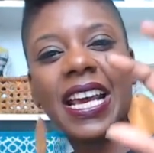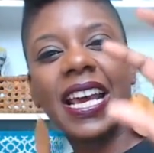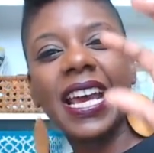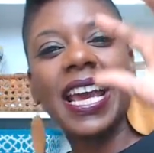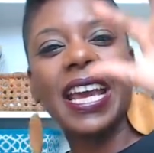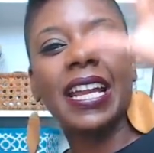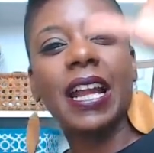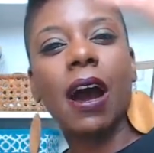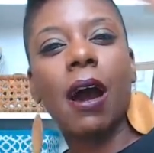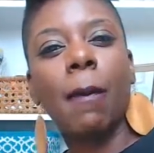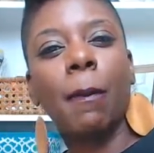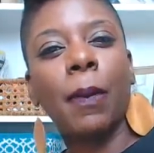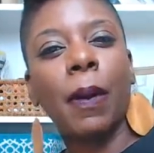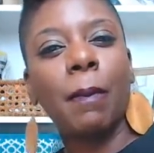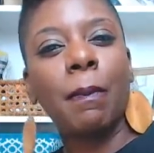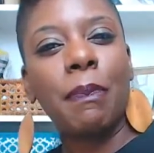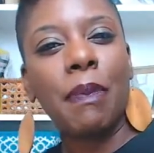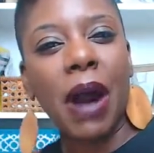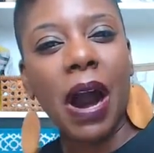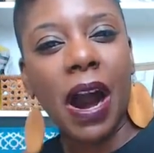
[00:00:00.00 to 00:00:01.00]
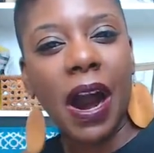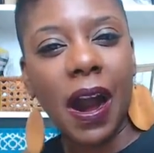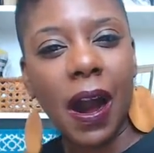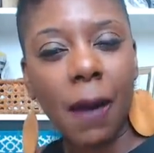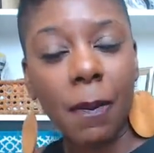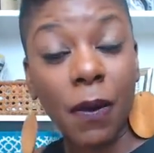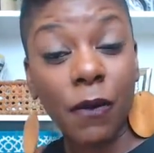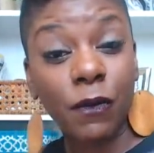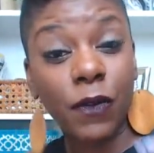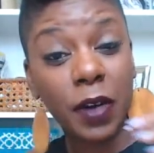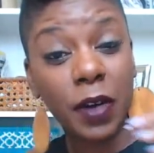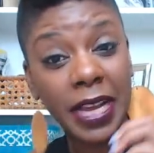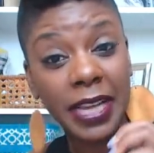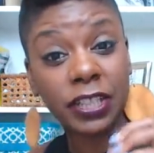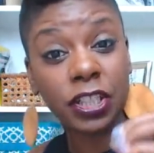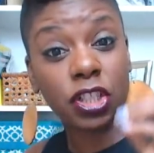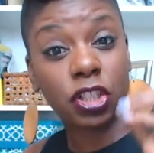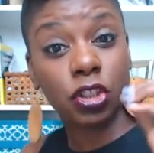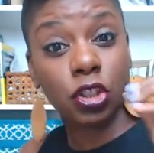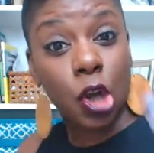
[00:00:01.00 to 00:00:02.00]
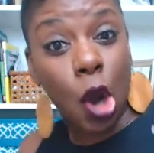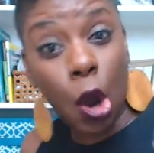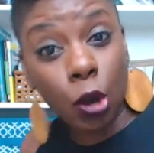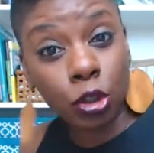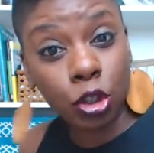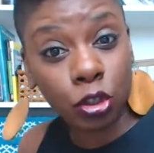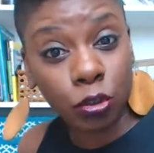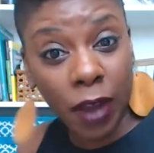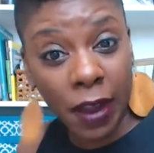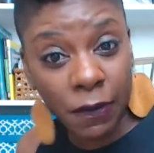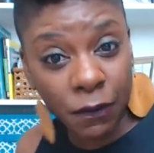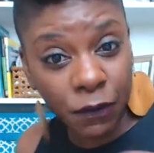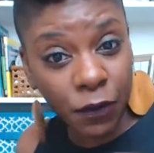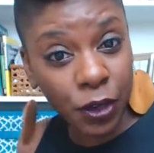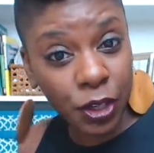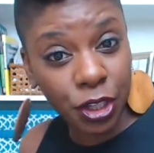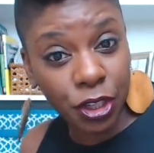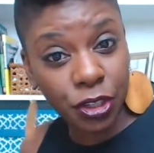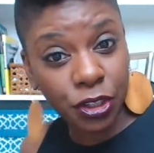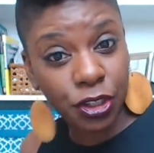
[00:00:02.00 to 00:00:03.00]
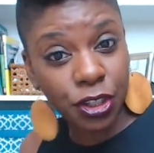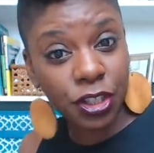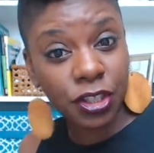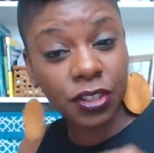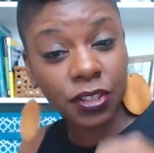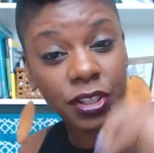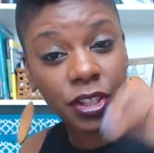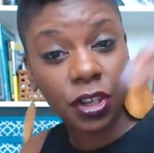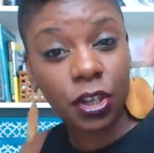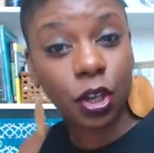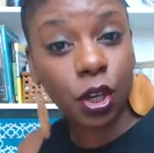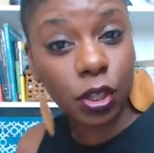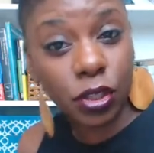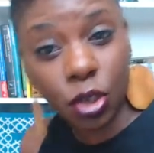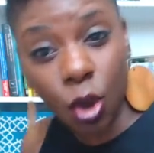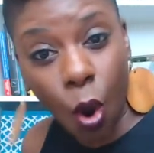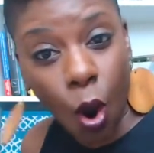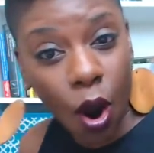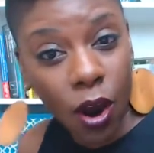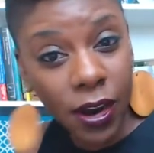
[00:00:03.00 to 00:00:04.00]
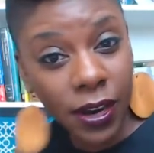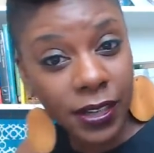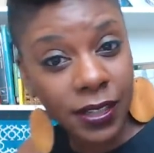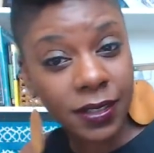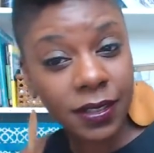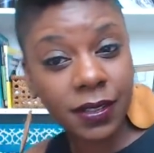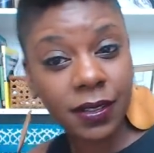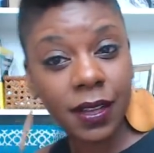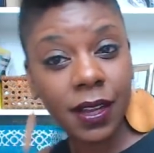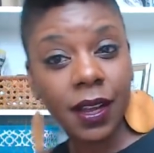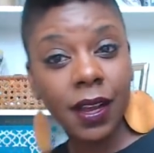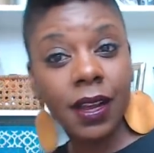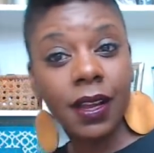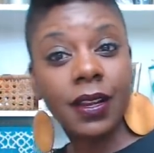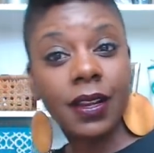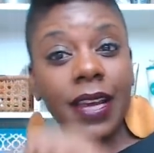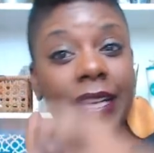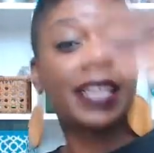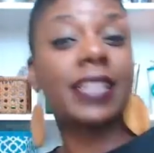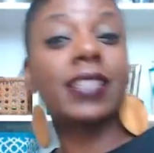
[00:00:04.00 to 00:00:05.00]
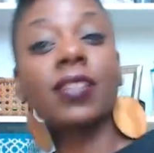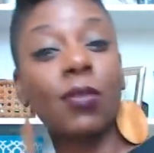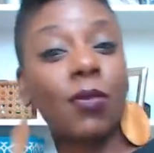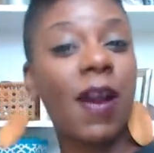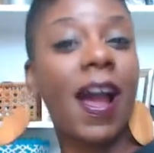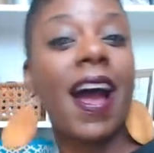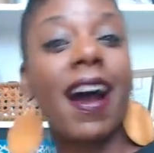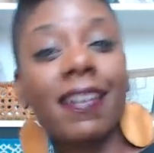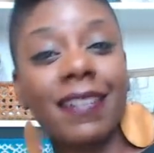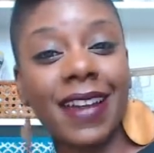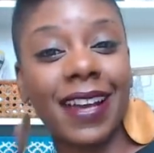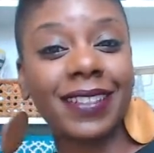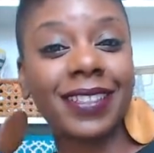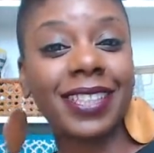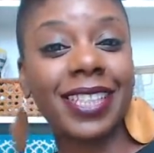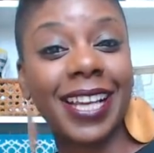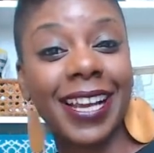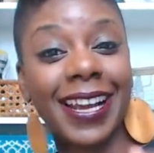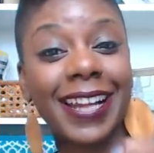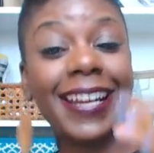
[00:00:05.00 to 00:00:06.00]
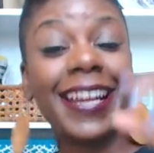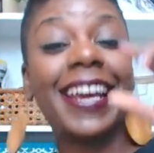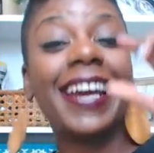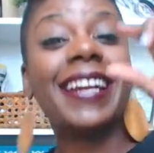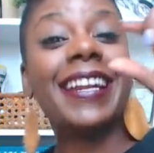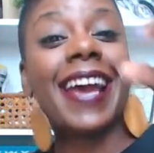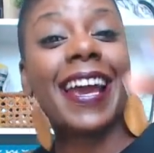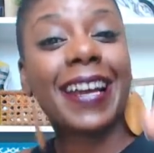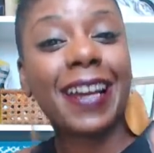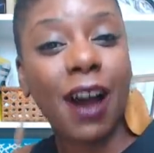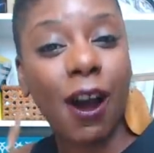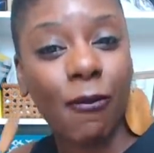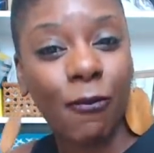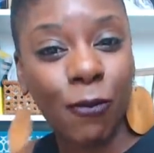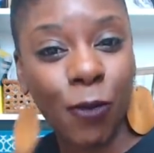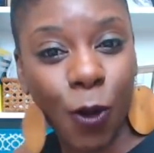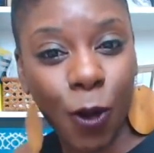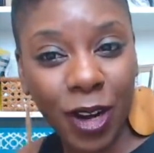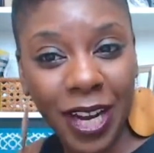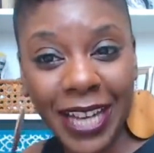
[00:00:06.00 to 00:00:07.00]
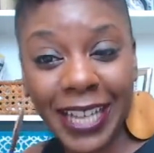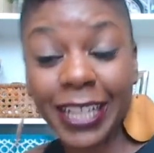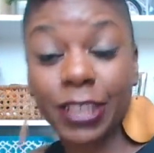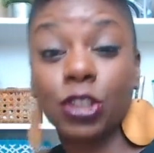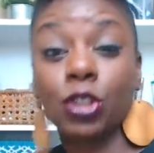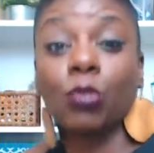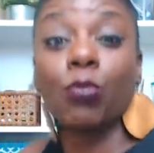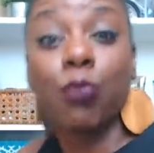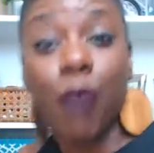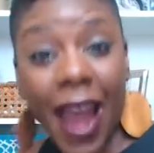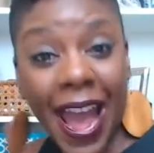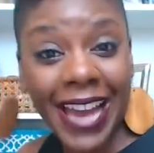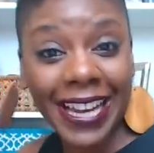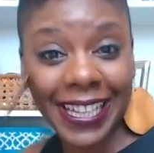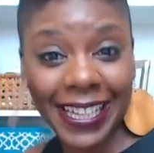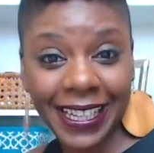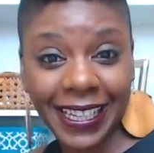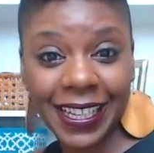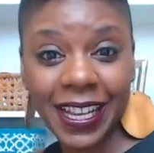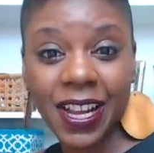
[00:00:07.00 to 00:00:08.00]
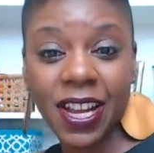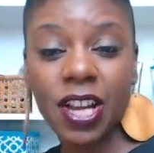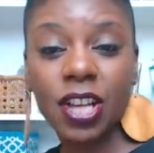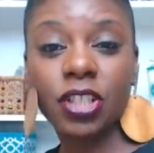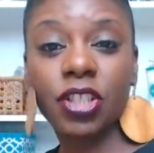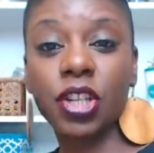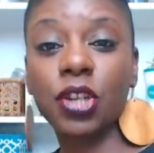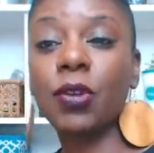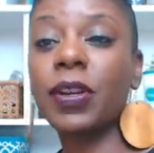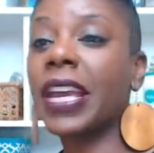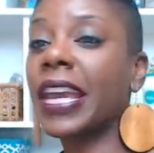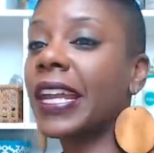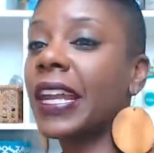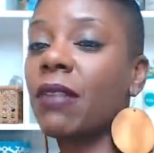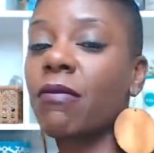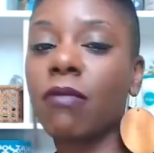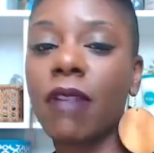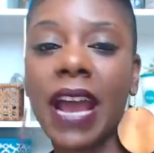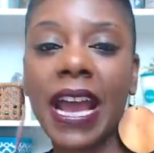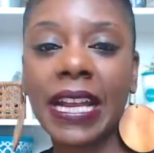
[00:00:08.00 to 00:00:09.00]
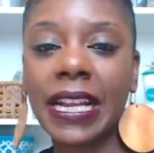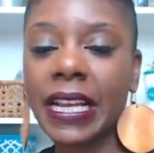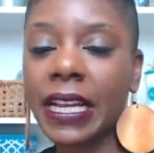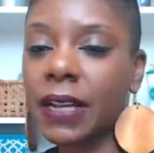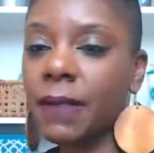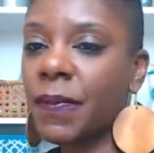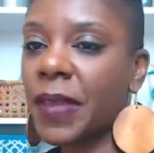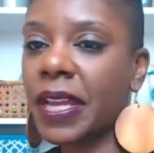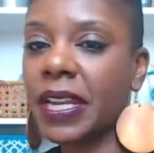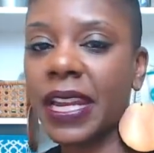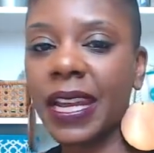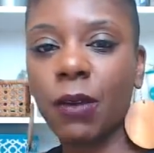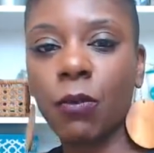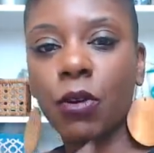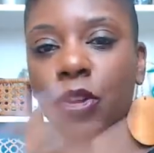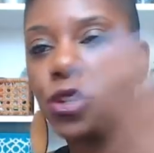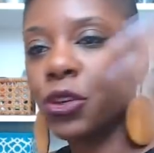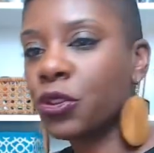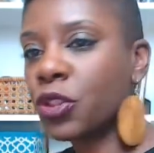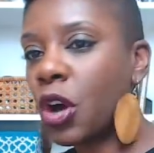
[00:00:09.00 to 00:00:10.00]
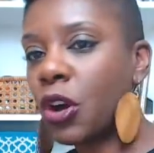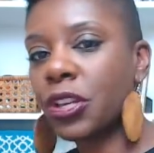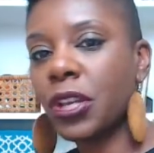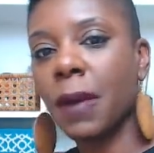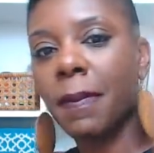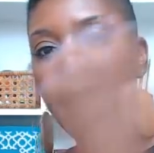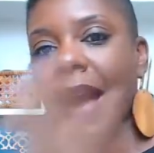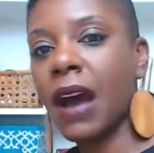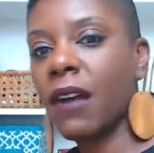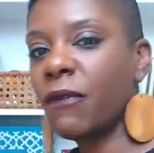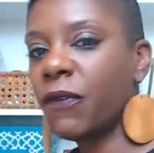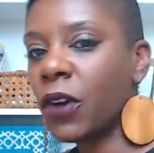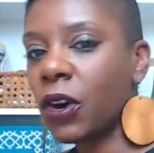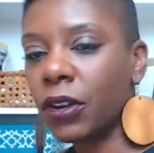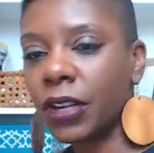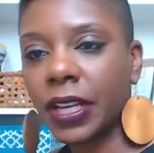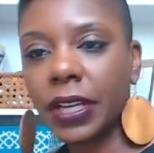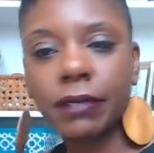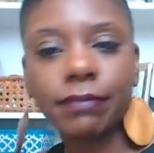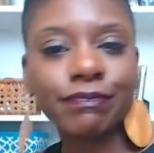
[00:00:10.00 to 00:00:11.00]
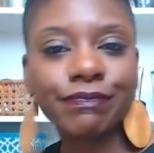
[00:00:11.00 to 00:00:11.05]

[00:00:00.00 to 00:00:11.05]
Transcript: and up above before they just go straight for your clitoris. They kiss around that shit and then they come for it. They get you ready. So you get him ready and then when you throw your mouth on it,